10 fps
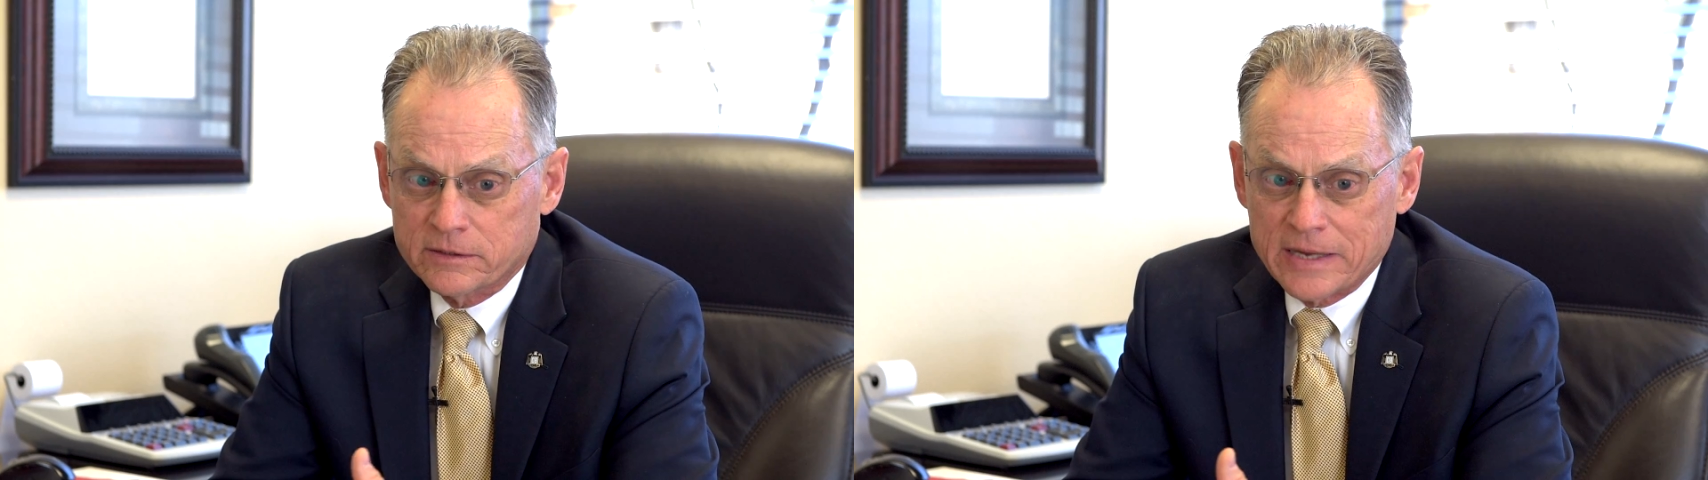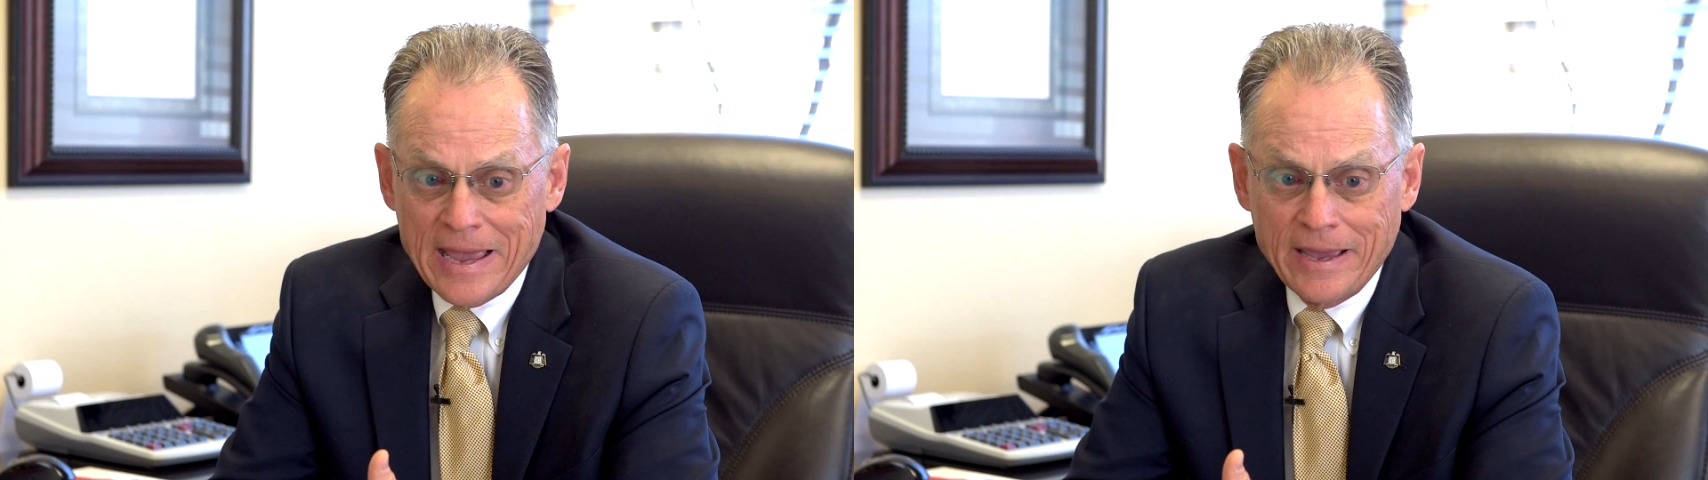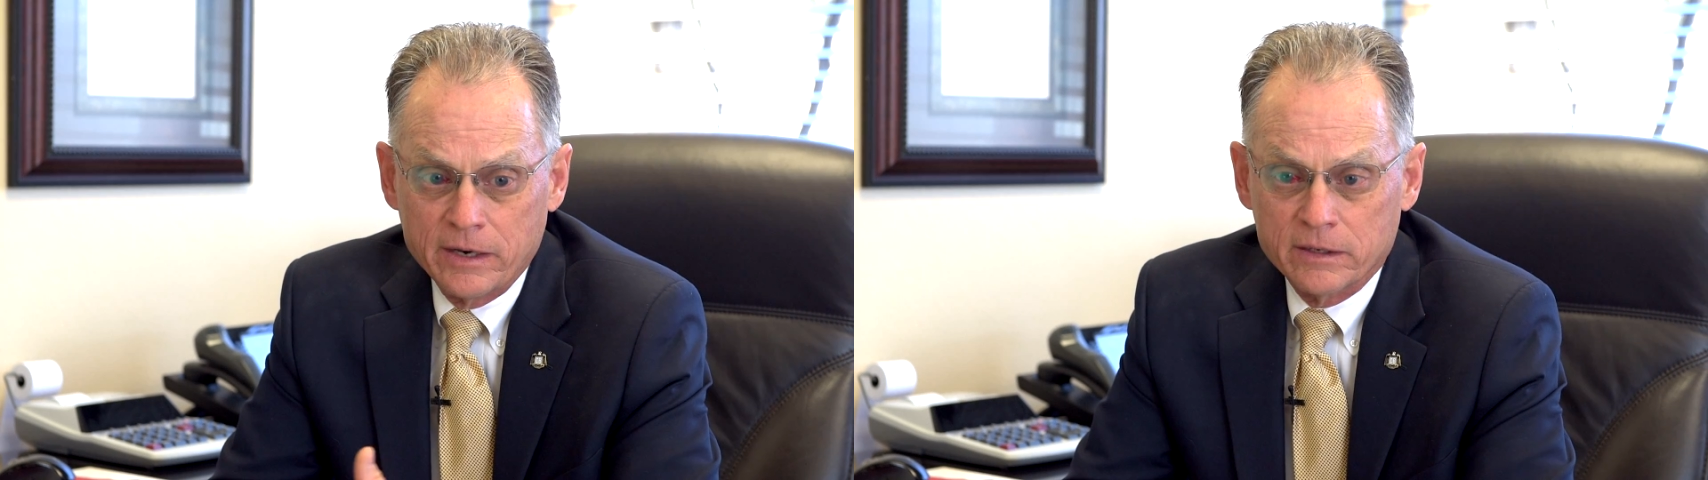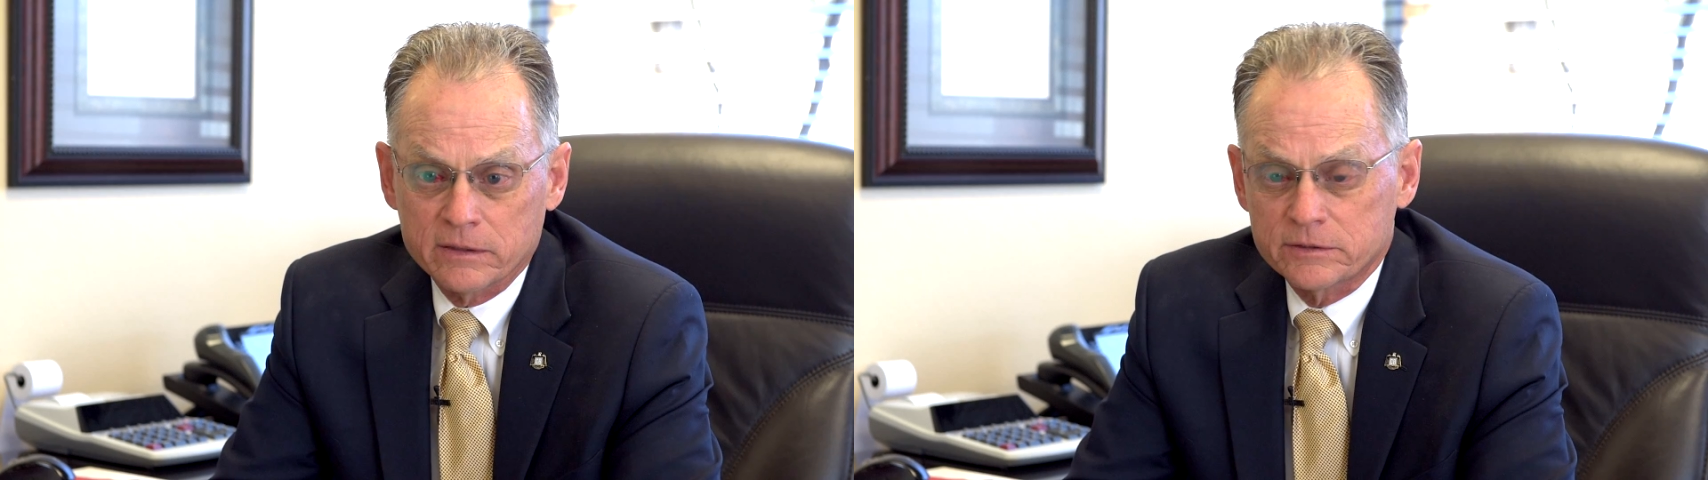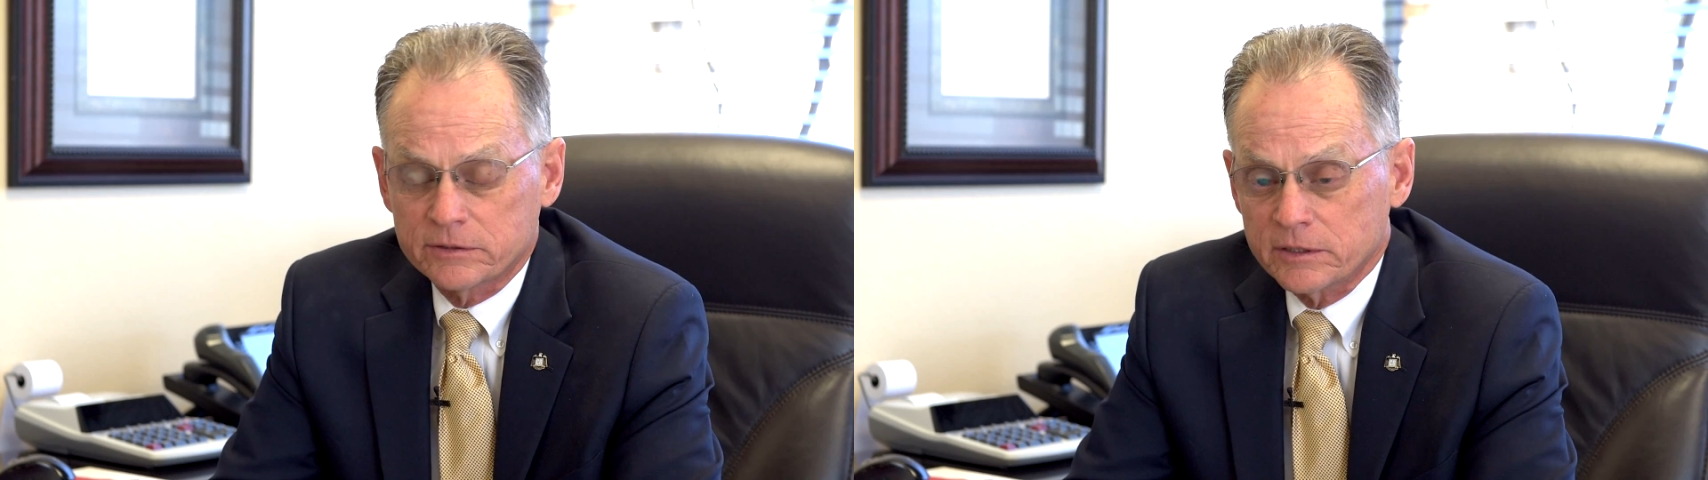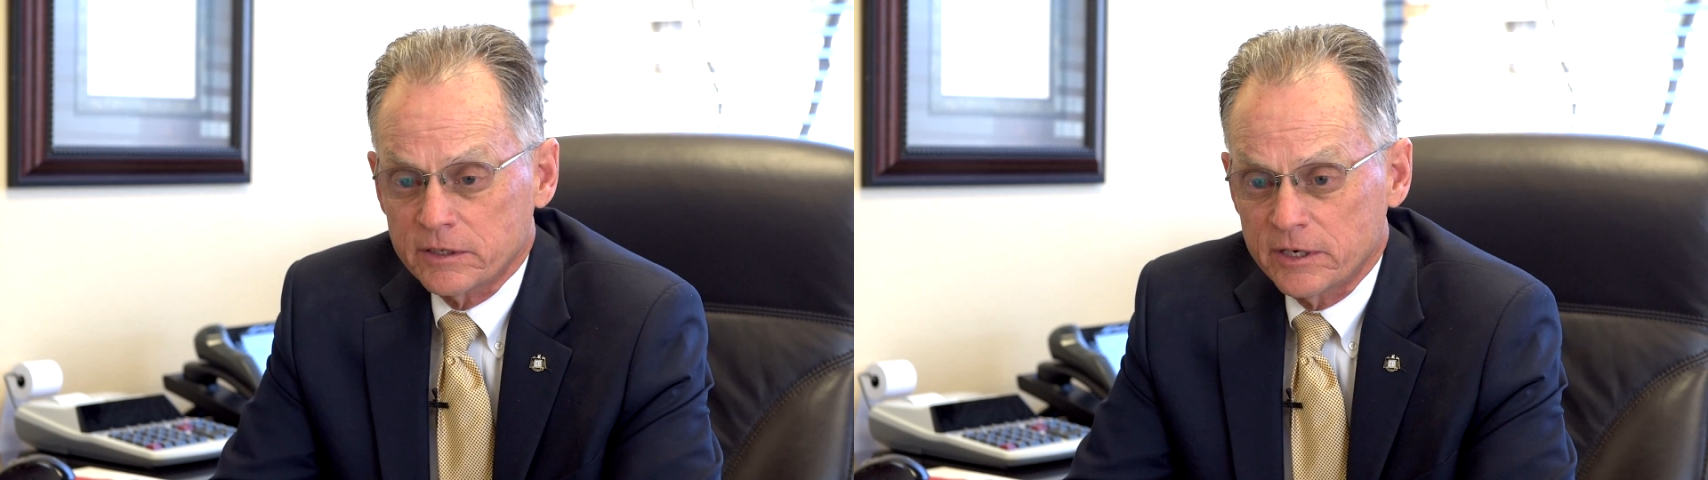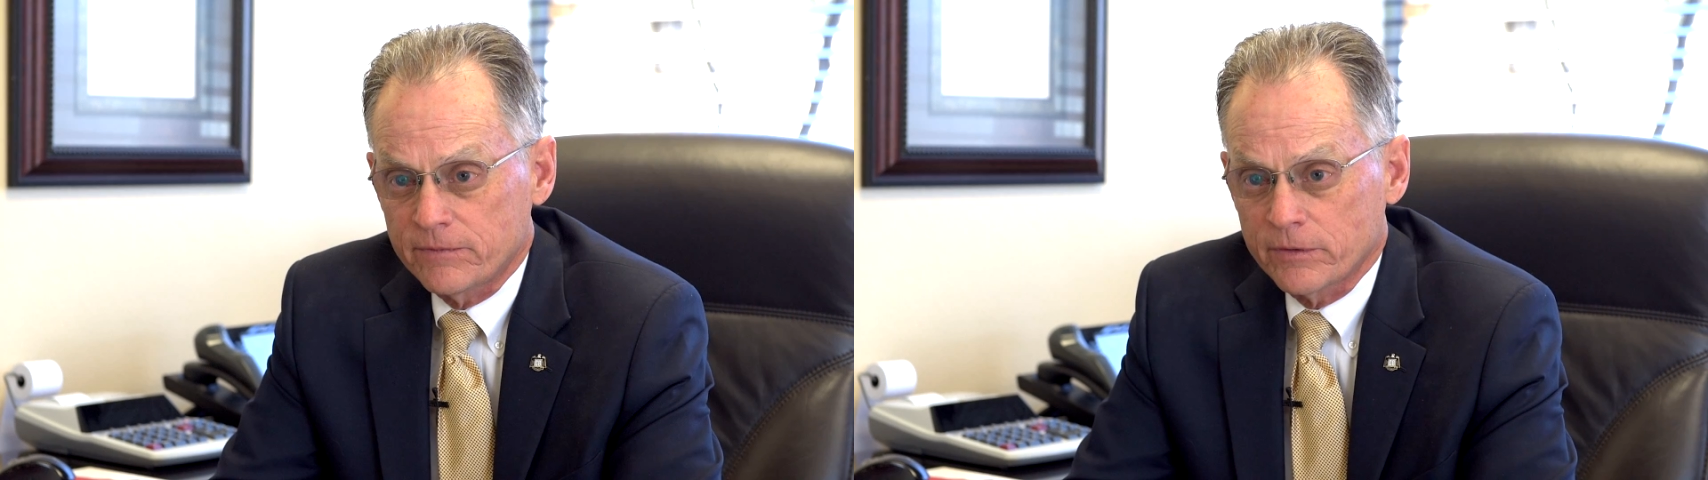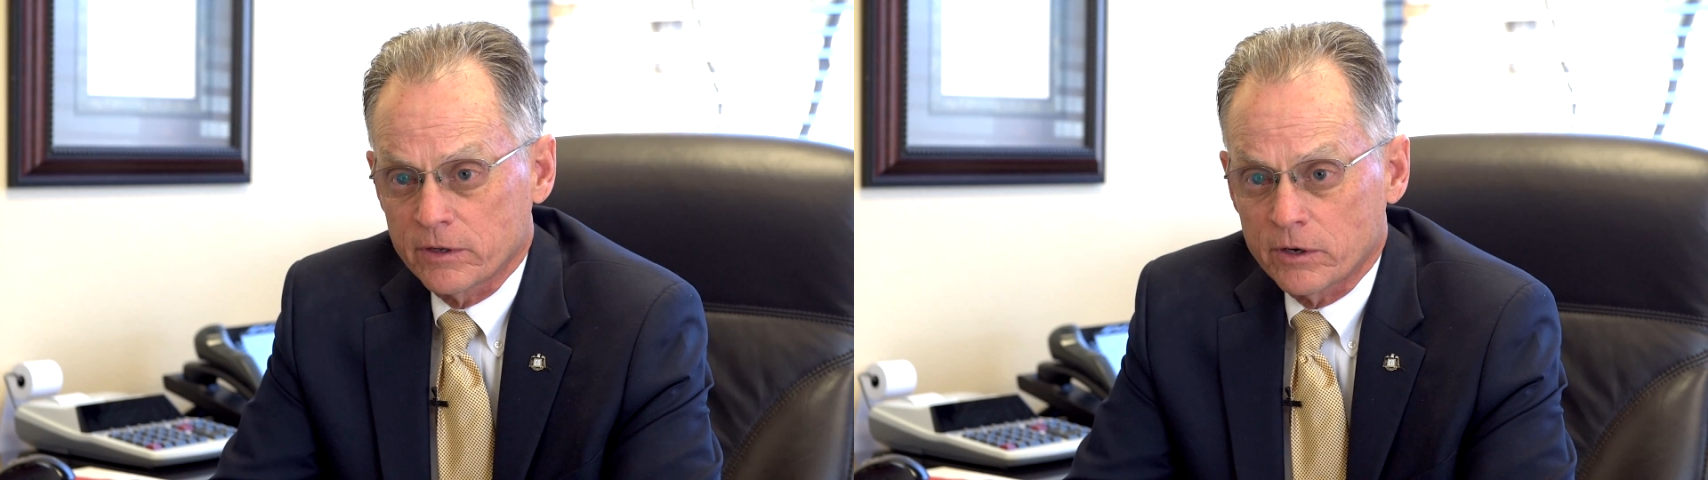adding
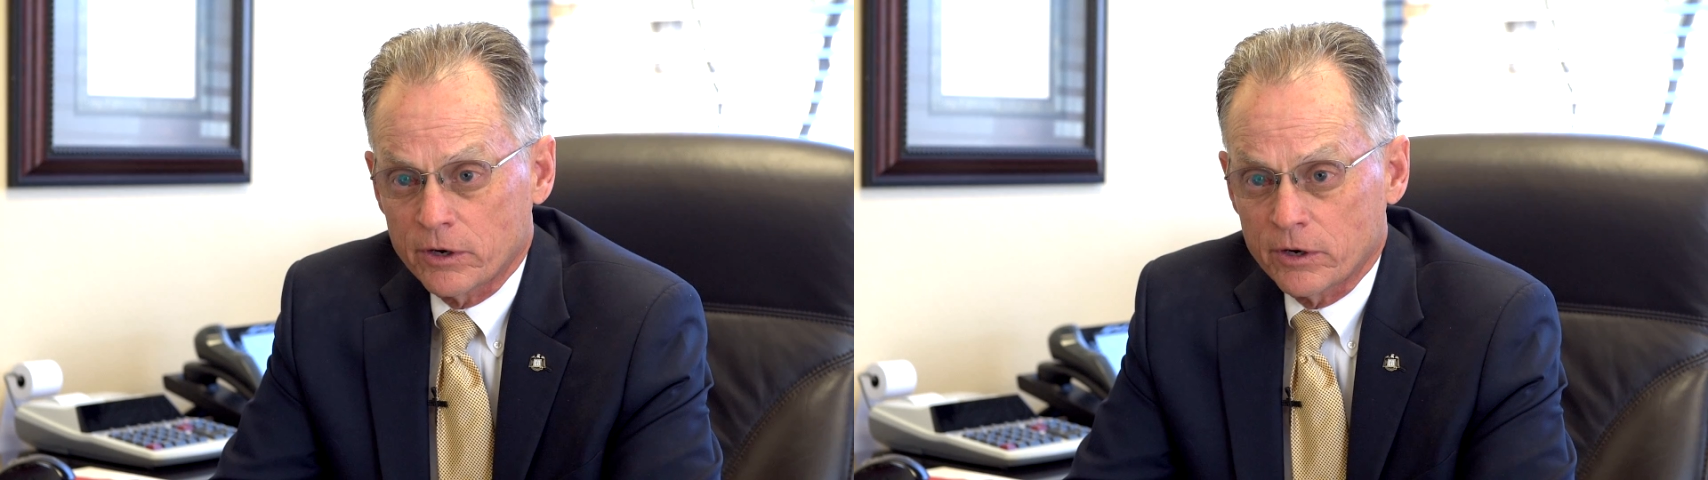significant